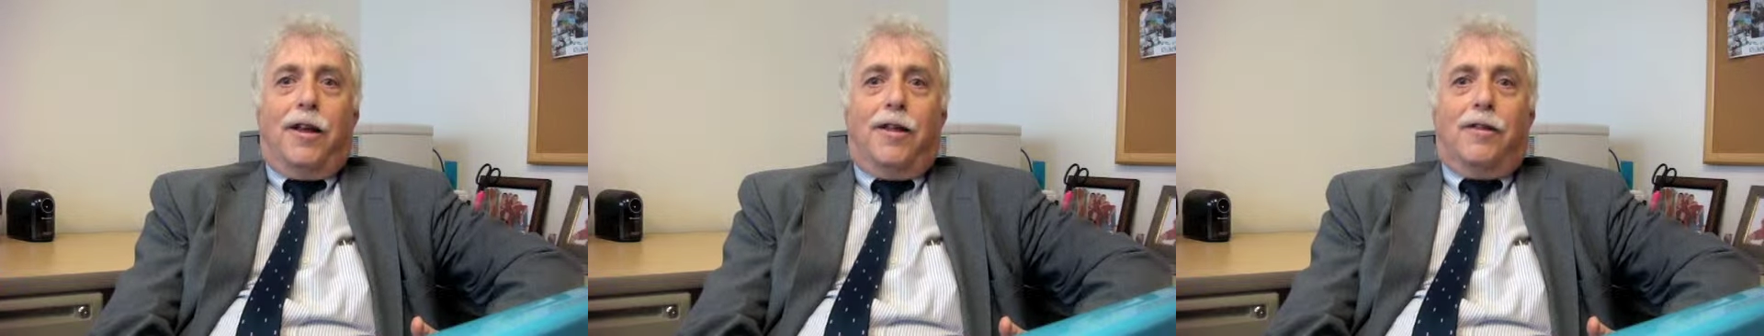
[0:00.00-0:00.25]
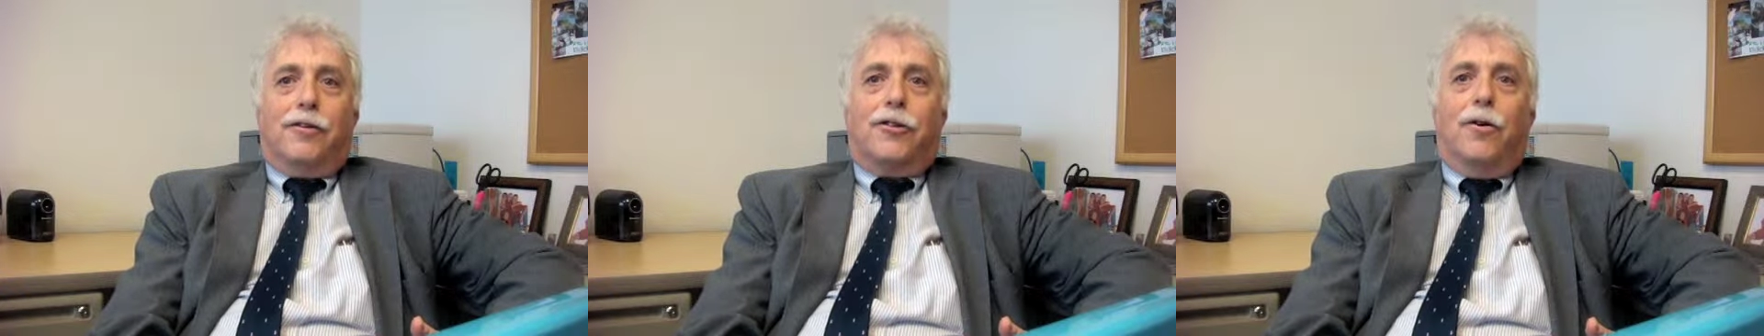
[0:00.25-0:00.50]

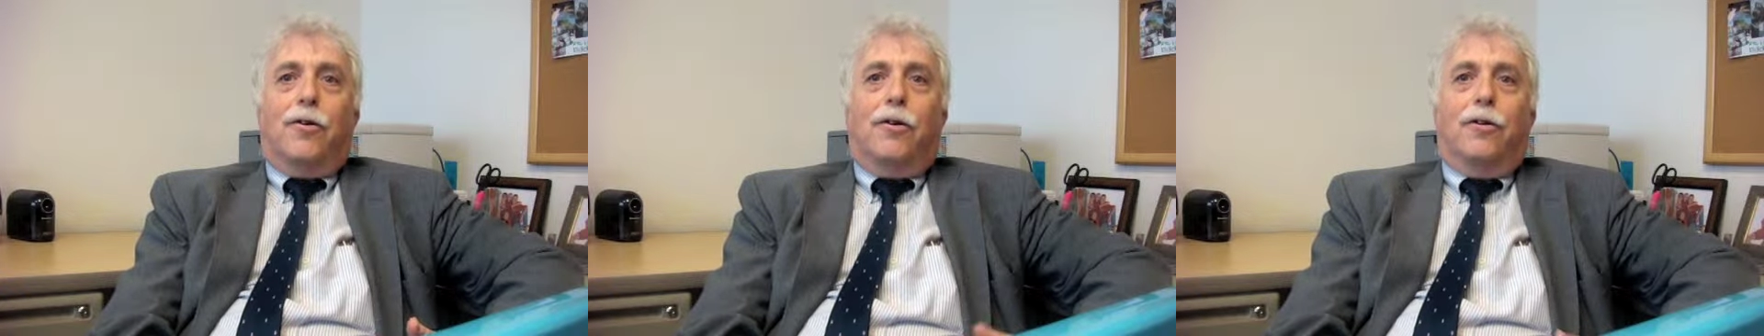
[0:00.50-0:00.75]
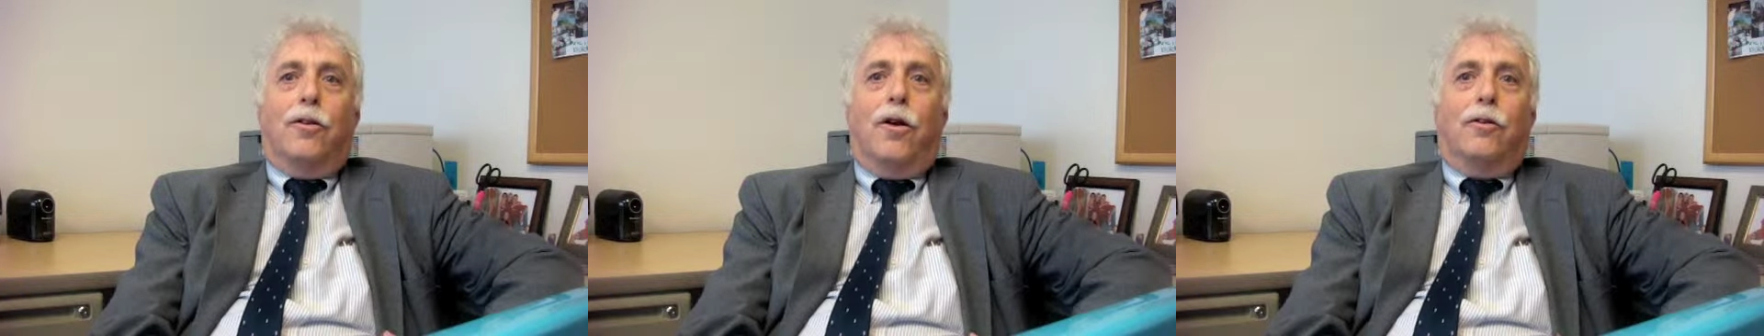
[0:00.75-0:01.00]
the
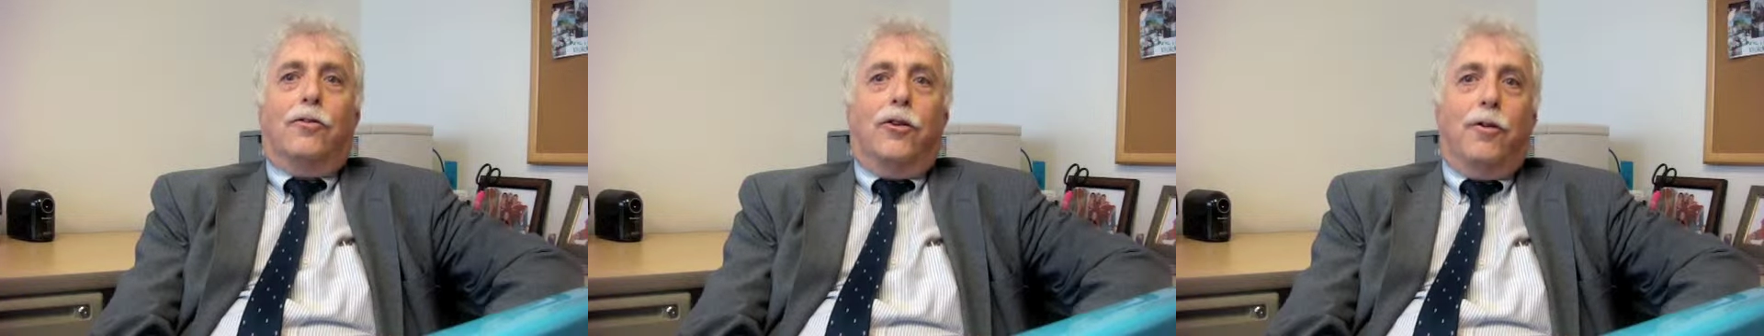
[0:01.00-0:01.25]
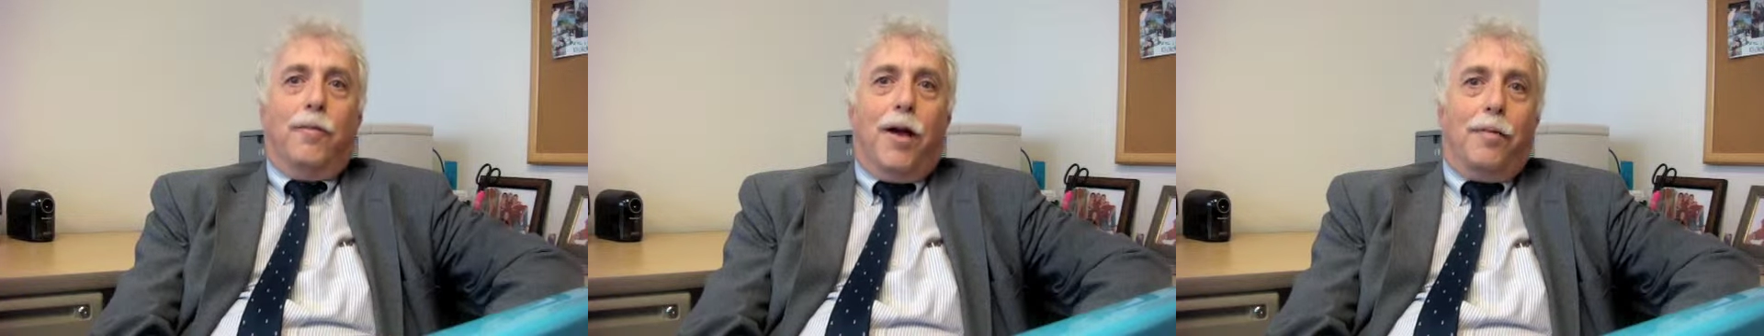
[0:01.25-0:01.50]
so-called
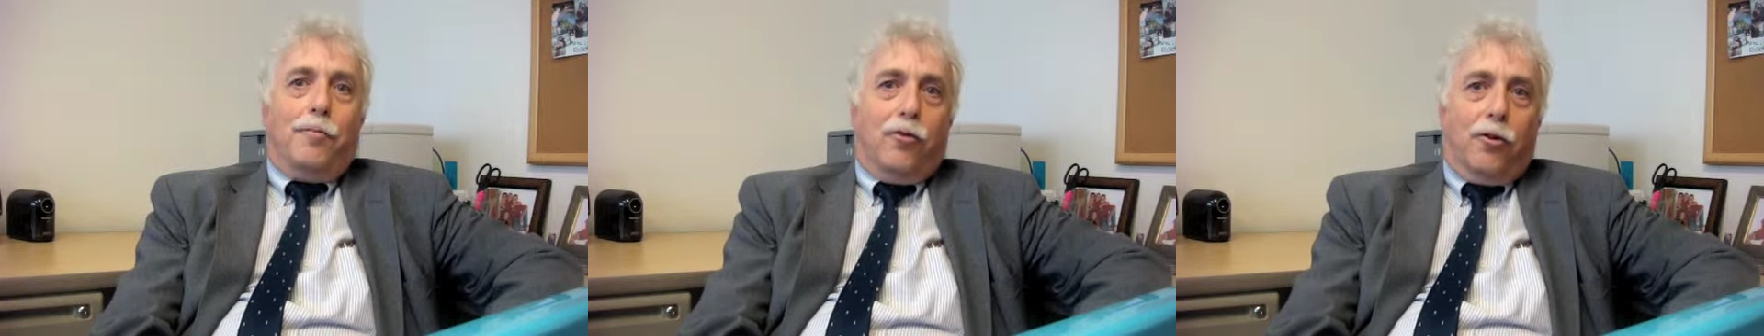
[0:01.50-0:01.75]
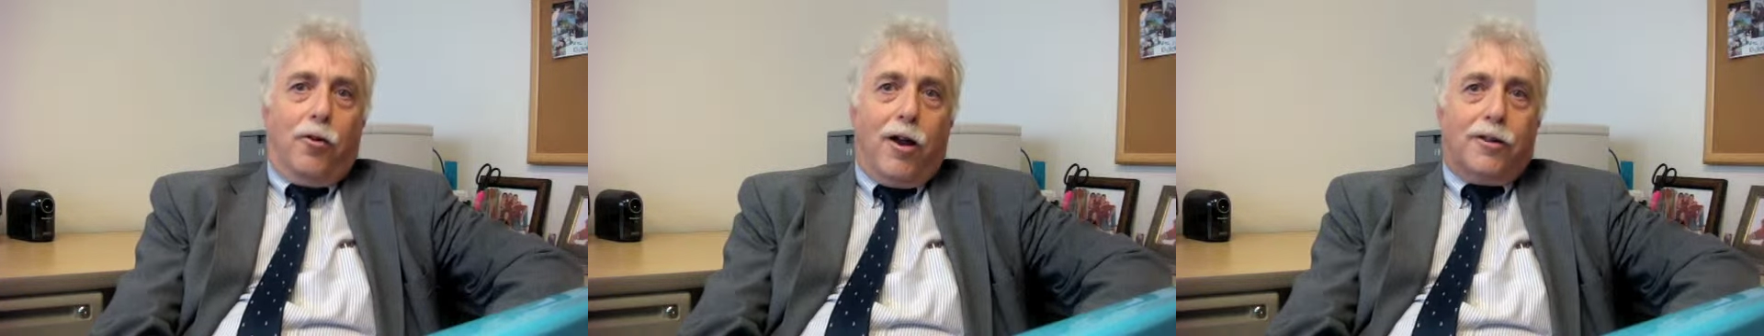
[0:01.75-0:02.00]
long-term
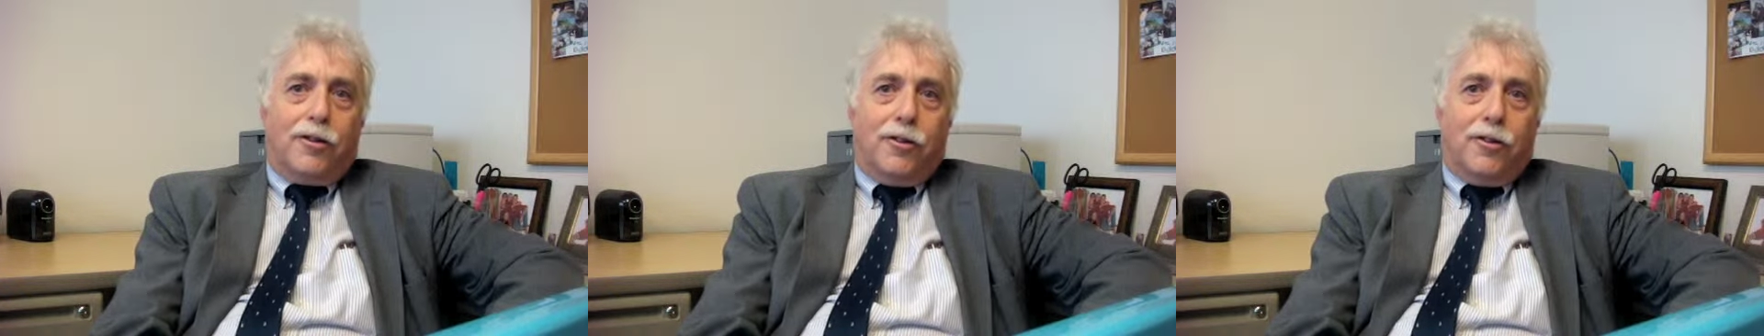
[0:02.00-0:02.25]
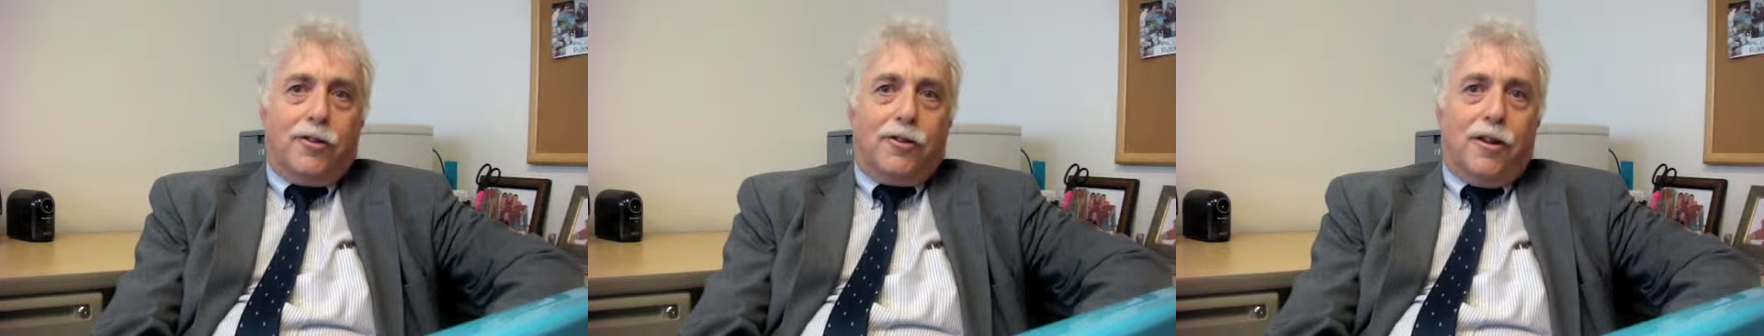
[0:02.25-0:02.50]

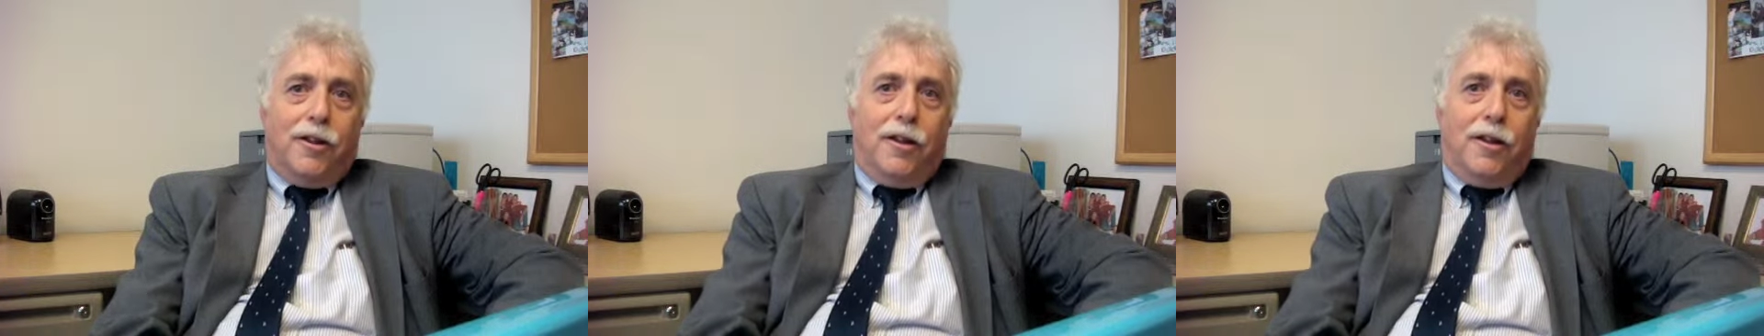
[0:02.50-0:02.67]
non-progressors